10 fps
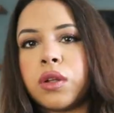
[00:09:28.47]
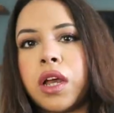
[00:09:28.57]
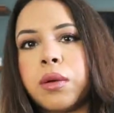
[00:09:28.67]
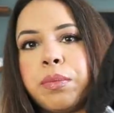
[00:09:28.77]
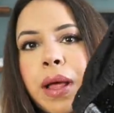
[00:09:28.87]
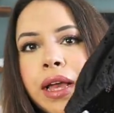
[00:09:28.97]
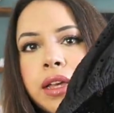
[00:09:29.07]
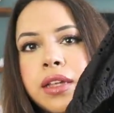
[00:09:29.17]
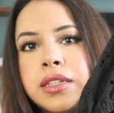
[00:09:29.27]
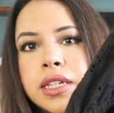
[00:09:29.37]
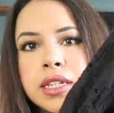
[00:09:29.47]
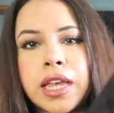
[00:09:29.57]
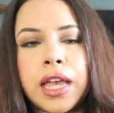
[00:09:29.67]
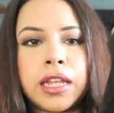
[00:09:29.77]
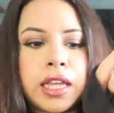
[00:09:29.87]
got like a back
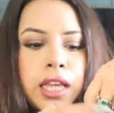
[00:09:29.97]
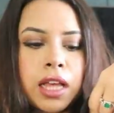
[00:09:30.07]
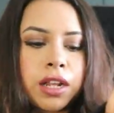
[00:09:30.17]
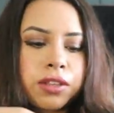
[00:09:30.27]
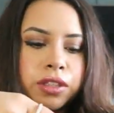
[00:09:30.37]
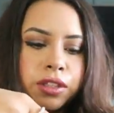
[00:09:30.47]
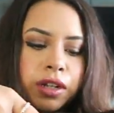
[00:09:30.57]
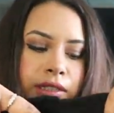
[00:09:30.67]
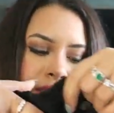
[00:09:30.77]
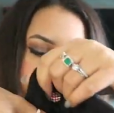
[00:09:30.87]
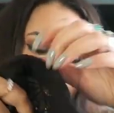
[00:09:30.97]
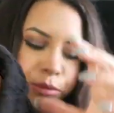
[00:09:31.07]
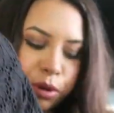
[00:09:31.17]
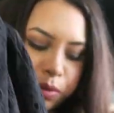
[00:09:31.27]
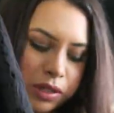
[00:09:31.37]
detailing here. I don't think you guys can
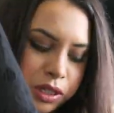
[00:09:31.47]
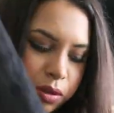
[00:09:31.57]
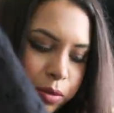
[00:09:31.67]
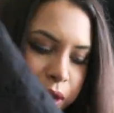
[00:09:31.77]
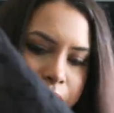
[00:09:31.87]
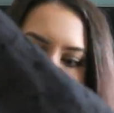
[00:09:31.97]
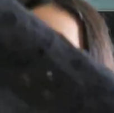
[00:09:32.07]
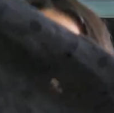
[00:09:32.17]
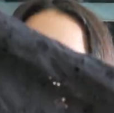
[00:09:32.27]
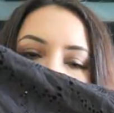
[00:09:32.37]
see properly until I wear this, by